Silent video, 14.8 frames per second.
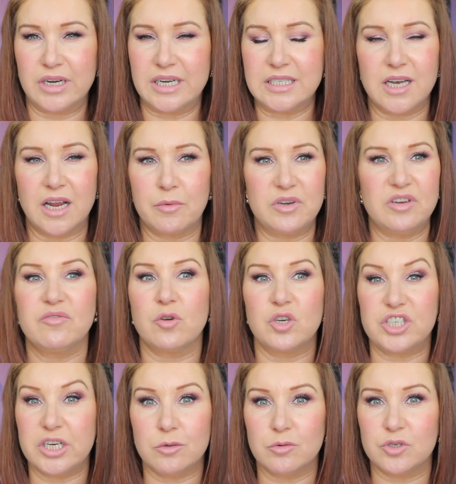and it's like when you've got
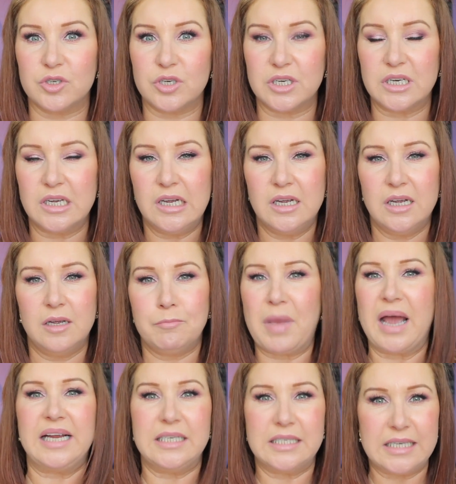children
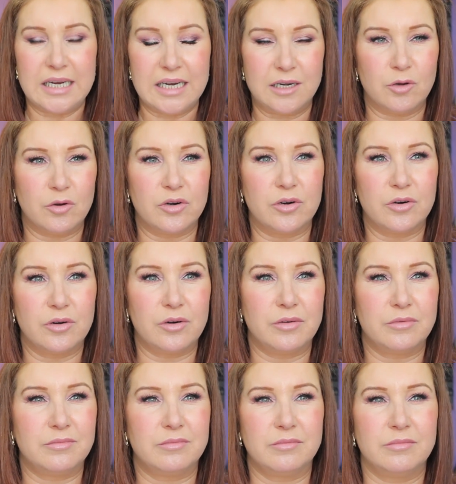painting or
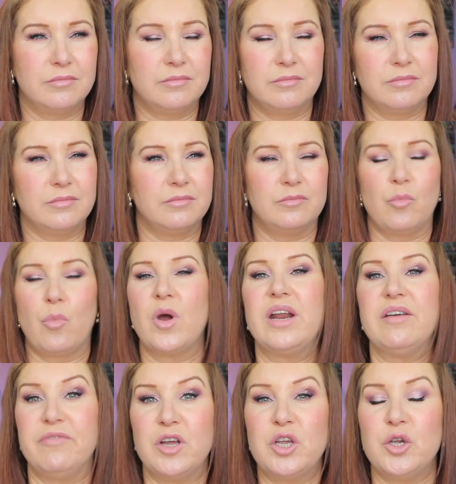
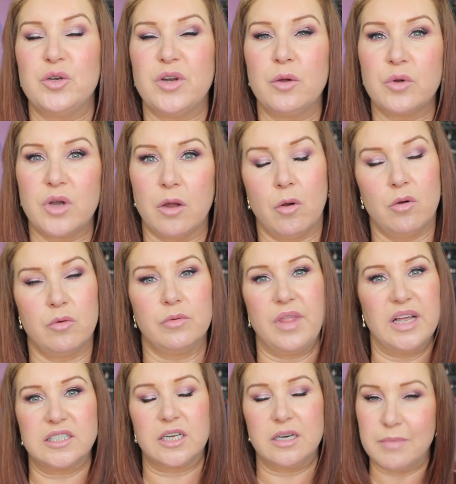whatever, you don't go, oh,
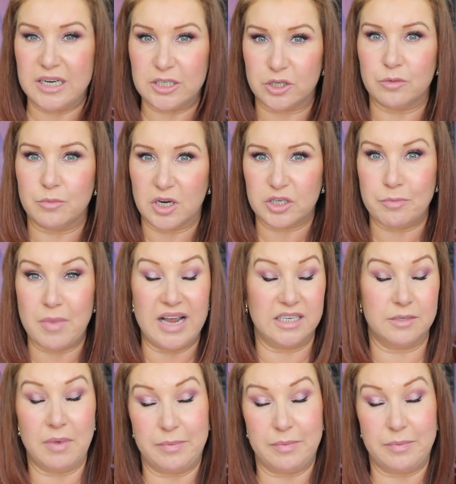that's going to make too much mess.